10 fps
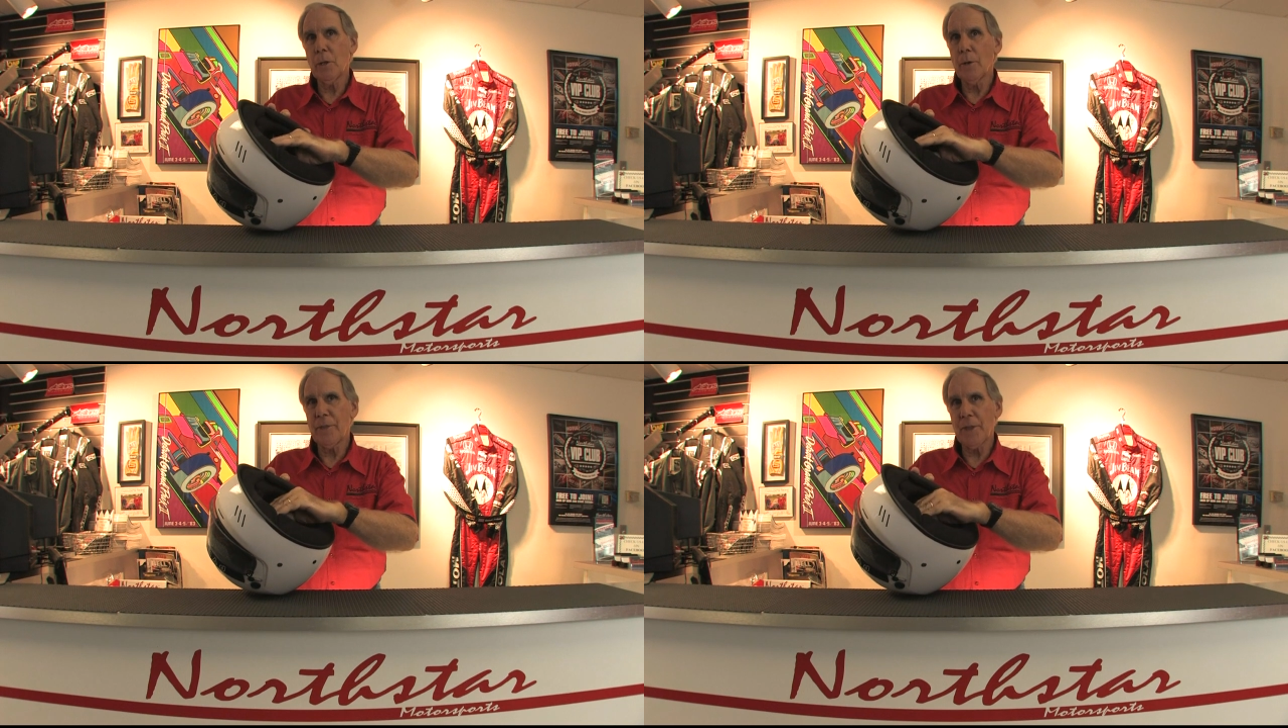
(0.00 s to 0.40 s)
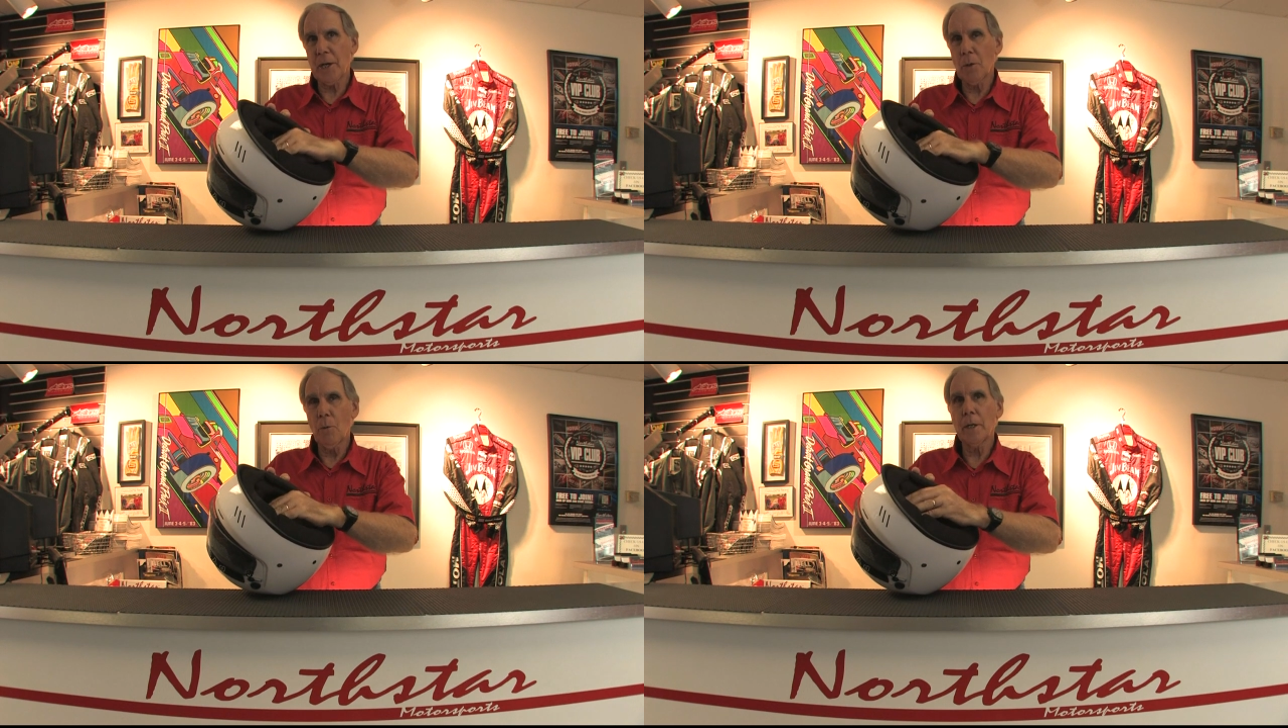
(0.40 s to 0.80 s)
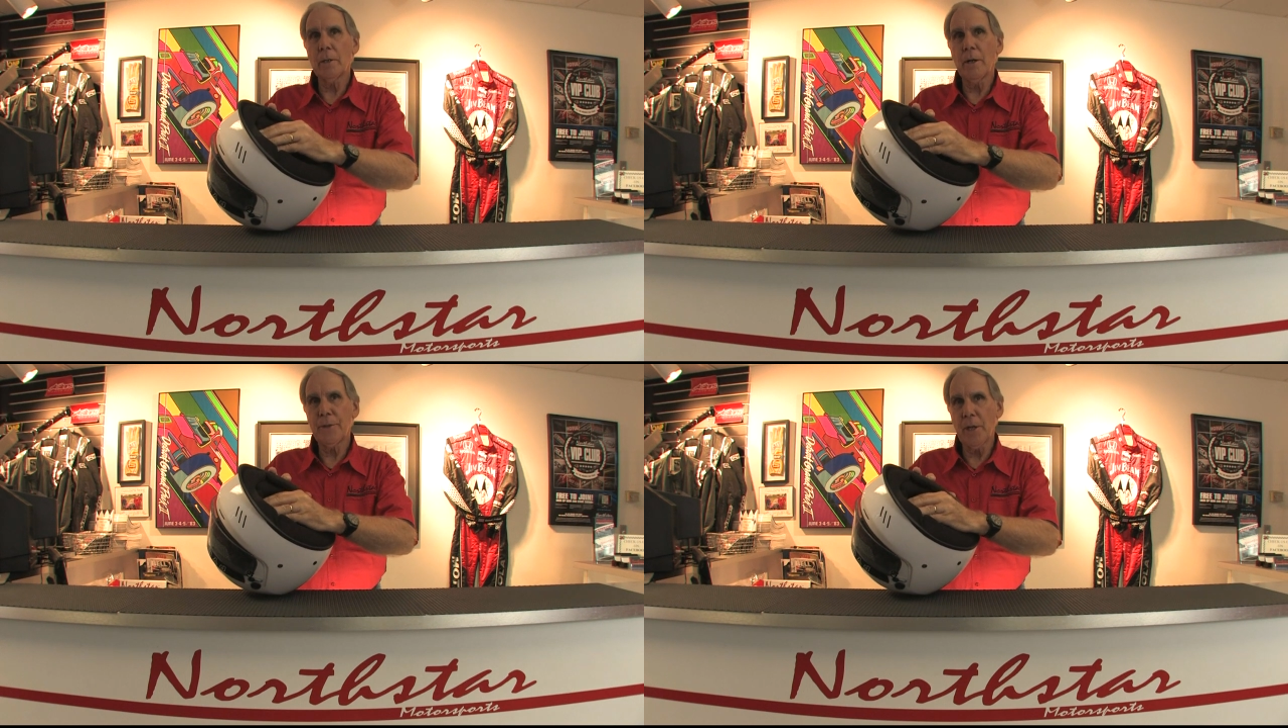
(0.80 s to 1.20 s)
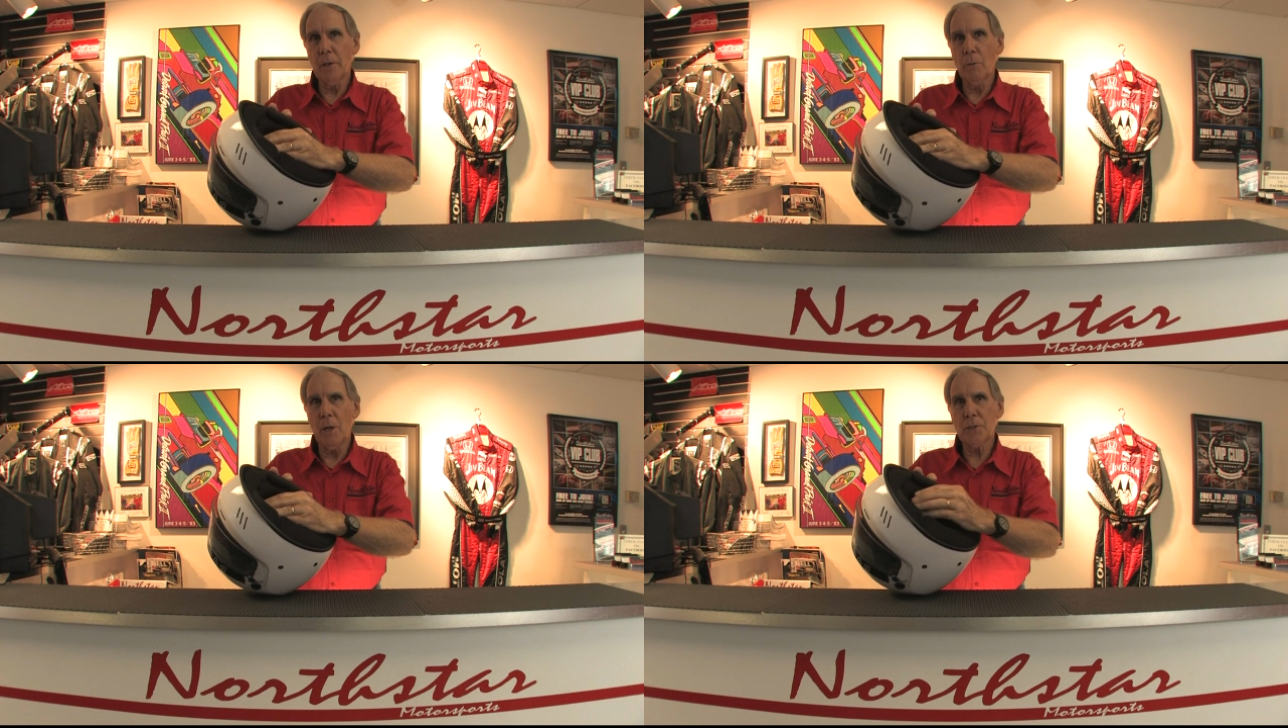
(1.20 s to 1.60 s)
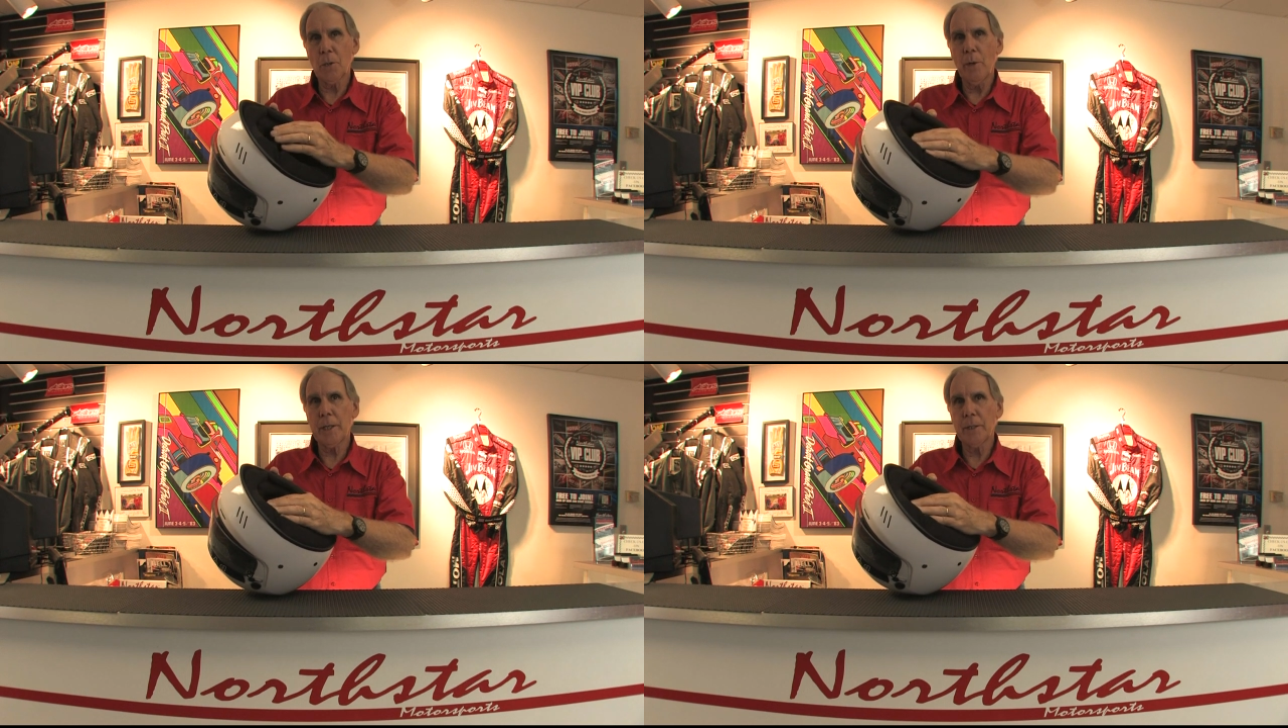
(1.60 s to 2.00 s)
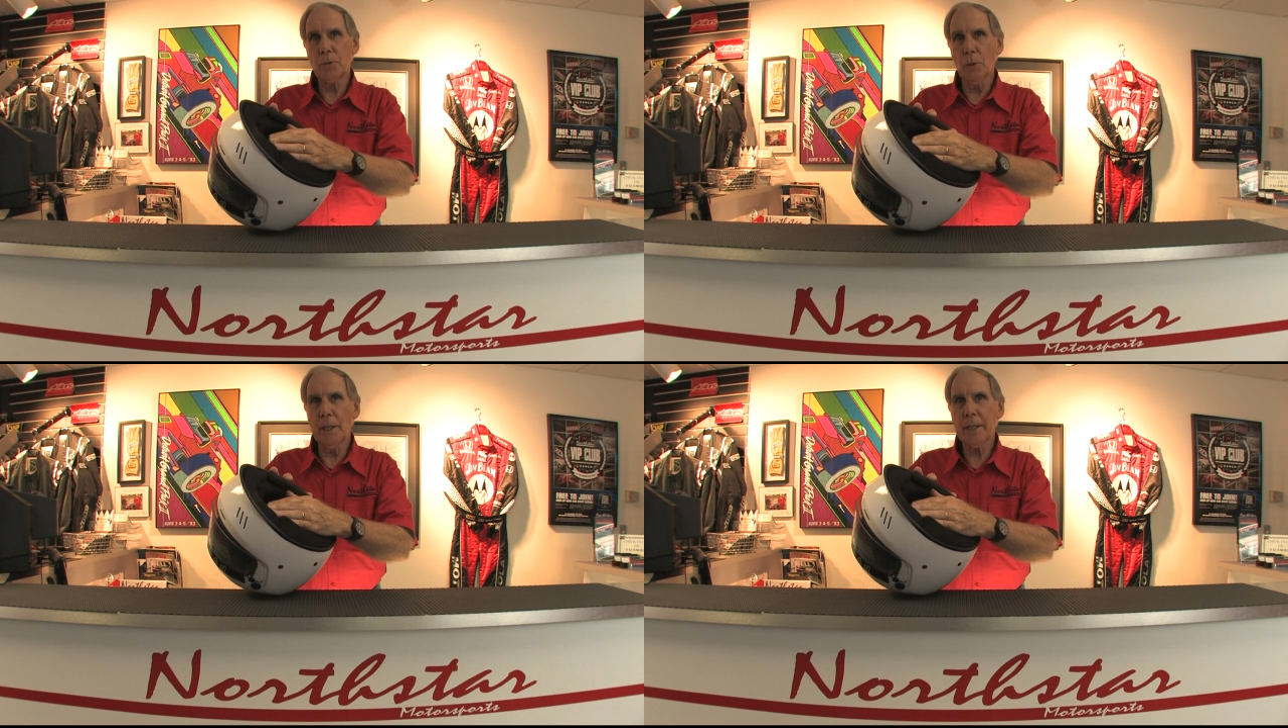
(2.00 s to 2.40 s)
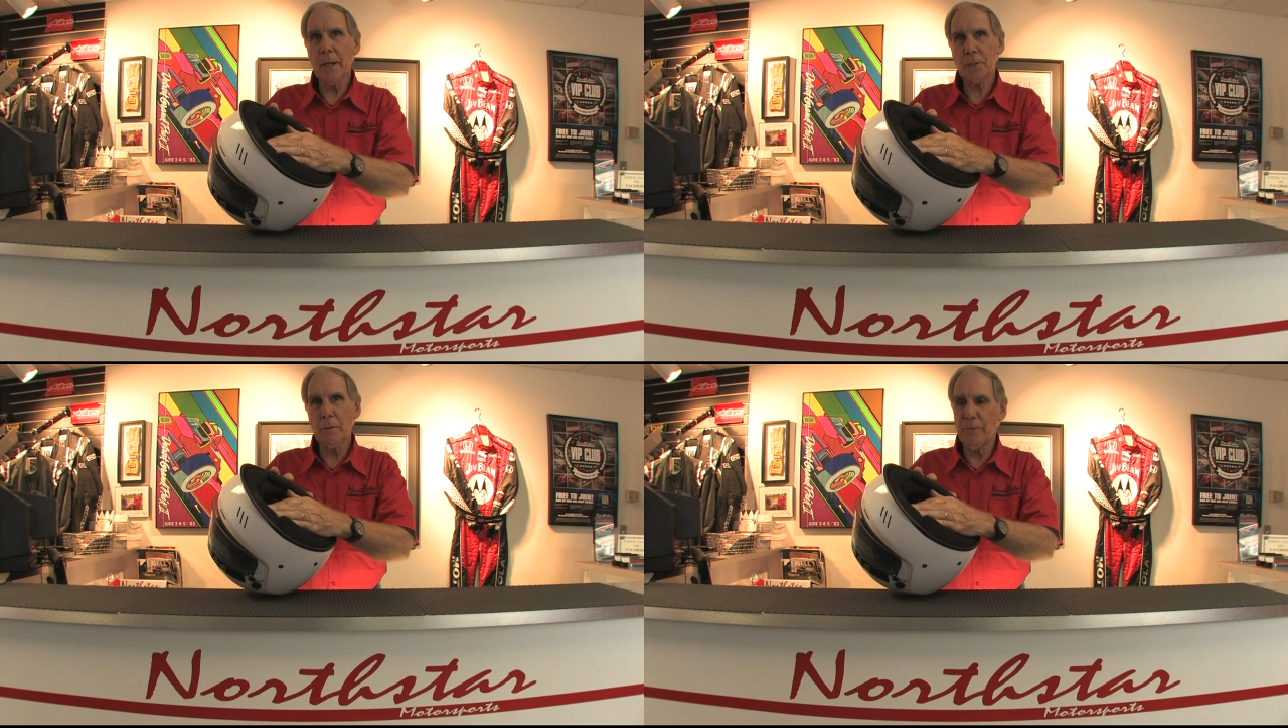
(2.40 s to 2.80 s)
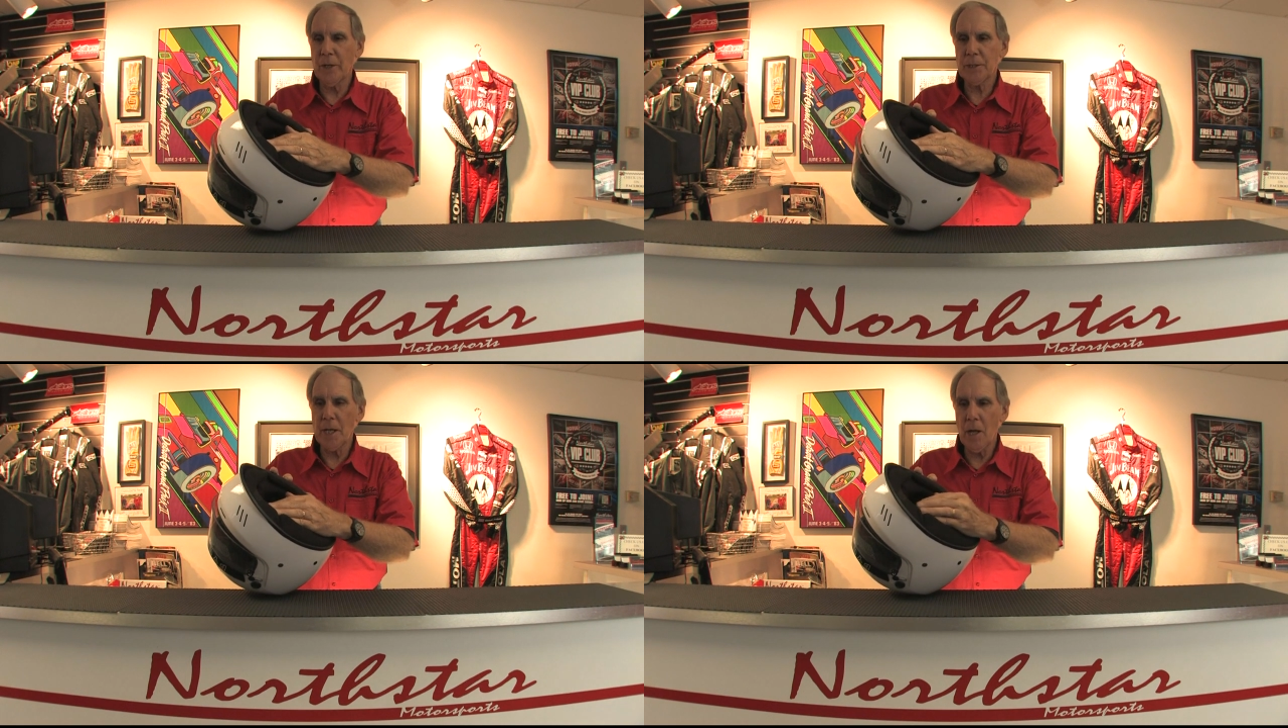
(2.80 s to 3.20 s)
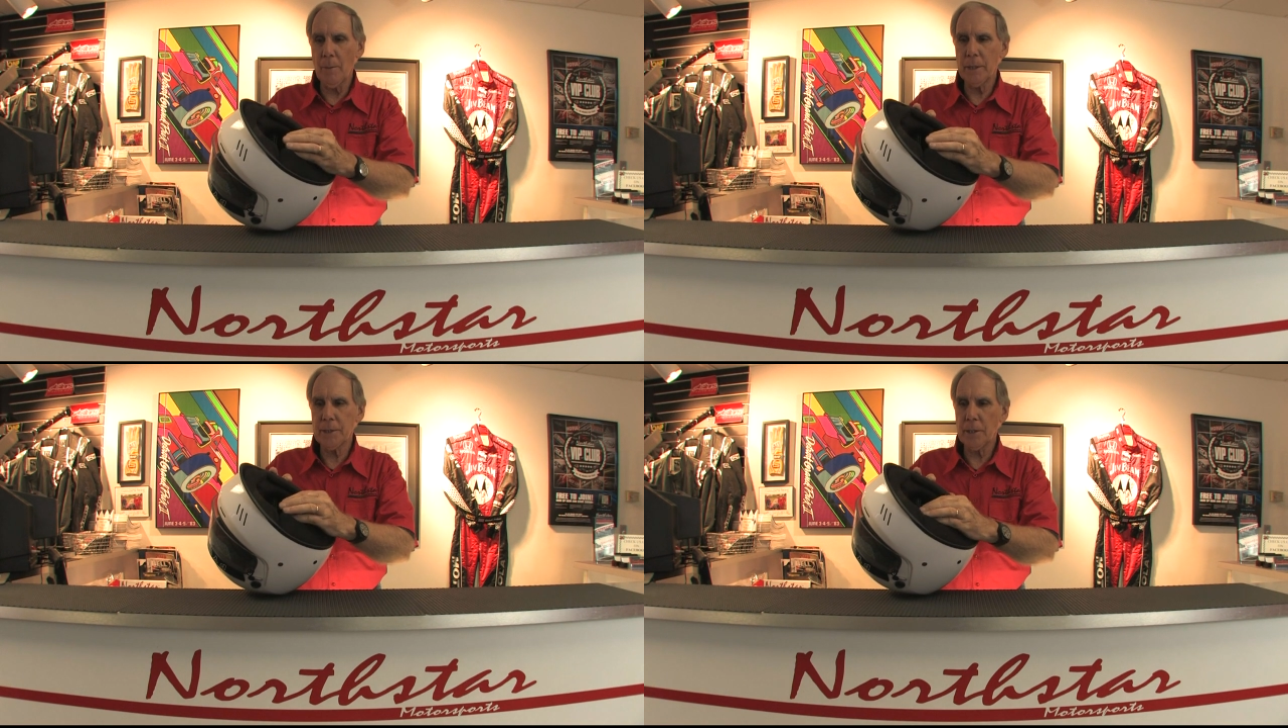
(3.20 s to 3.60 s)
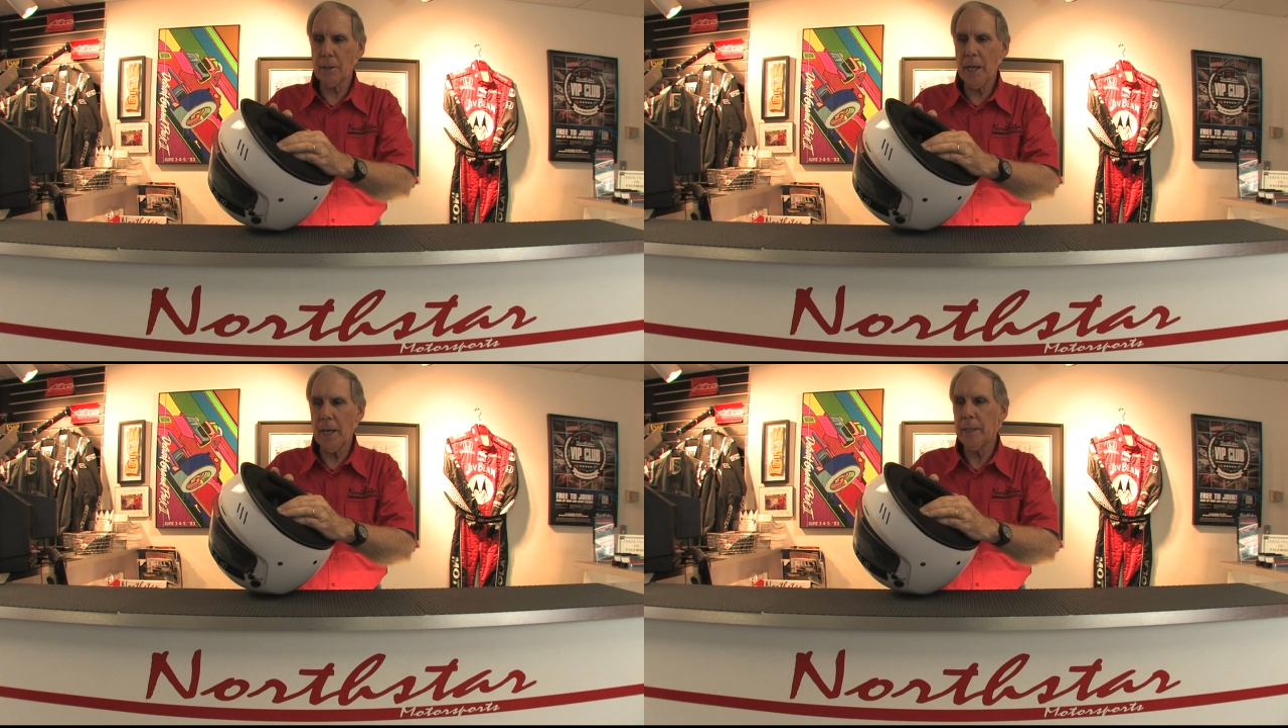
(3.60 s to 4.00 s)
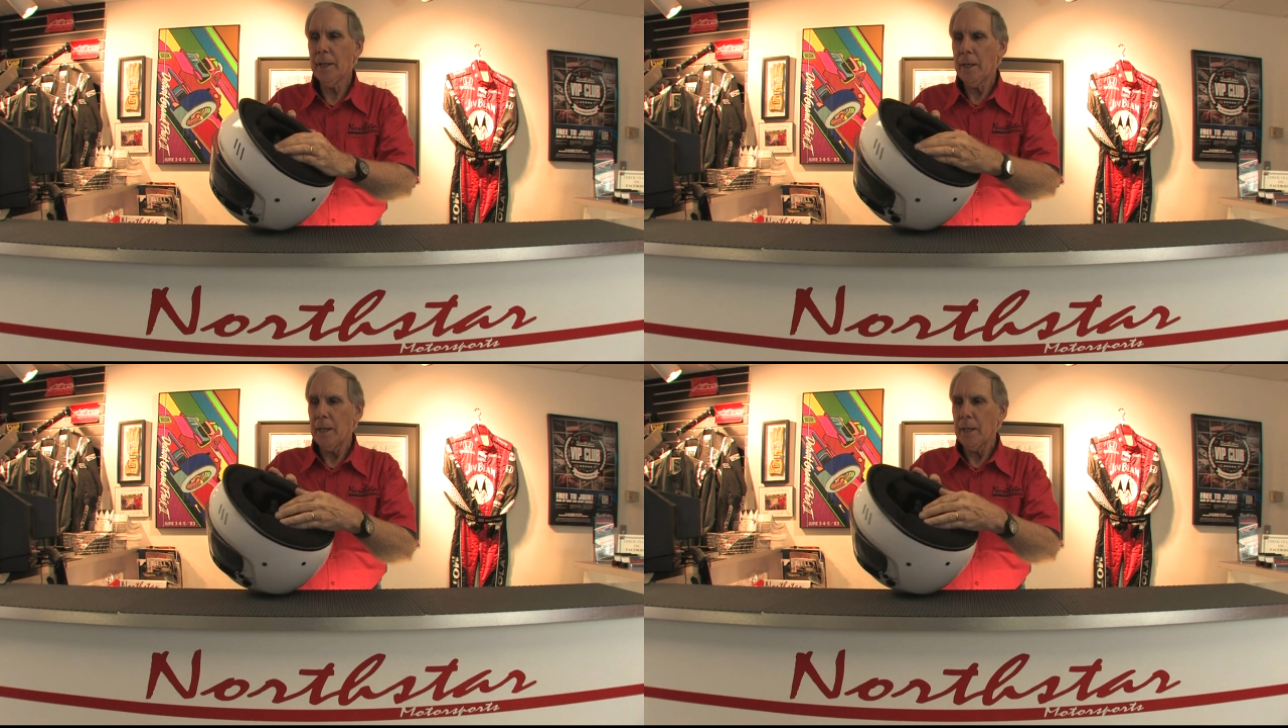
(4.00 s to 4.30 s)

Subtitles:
you a thicker one or a thinner one so we can truly custom fit the helmet to your head.